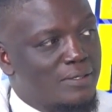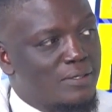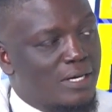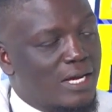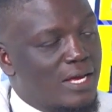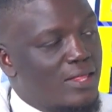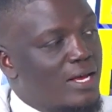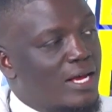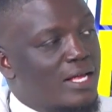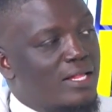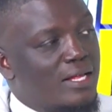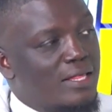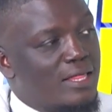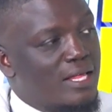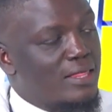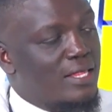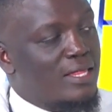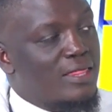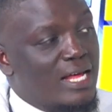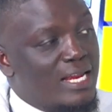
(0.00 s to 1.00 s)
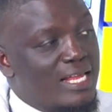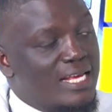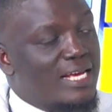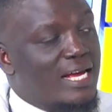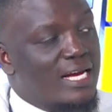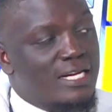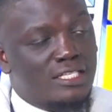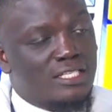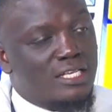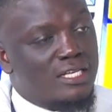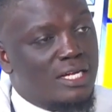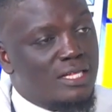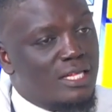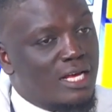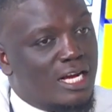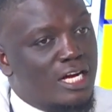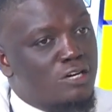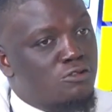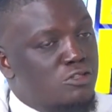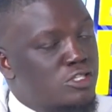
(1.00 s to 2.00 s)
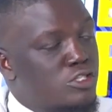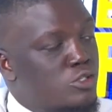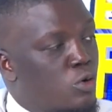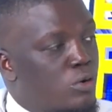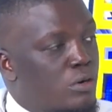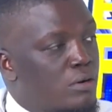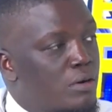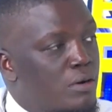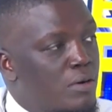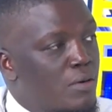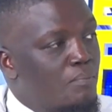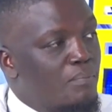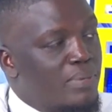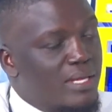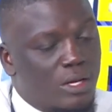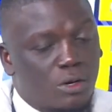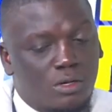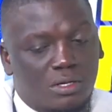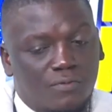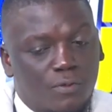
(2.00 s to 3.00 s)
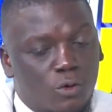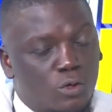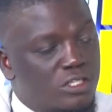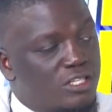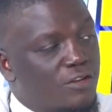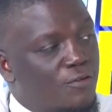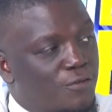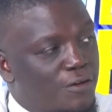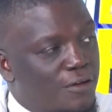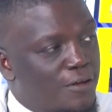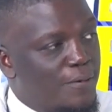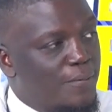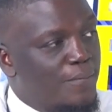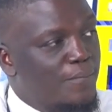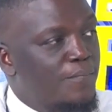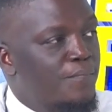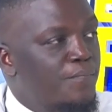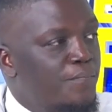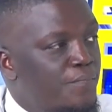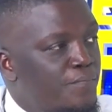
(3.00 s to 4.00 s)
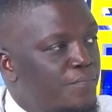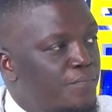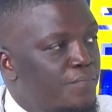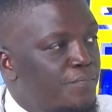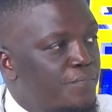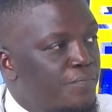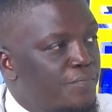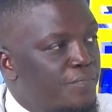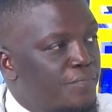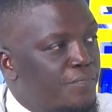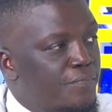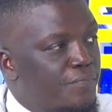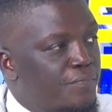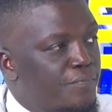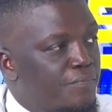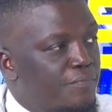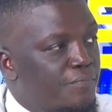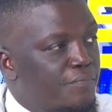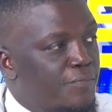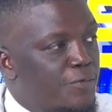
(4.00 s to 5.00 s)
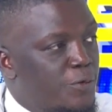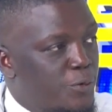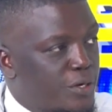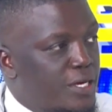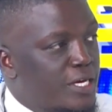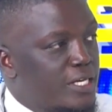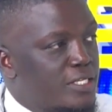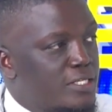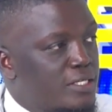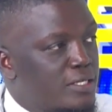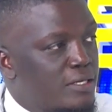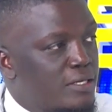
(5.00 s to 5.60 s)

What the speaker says: The league, and the country is known, but they're not even on TV. Do you get?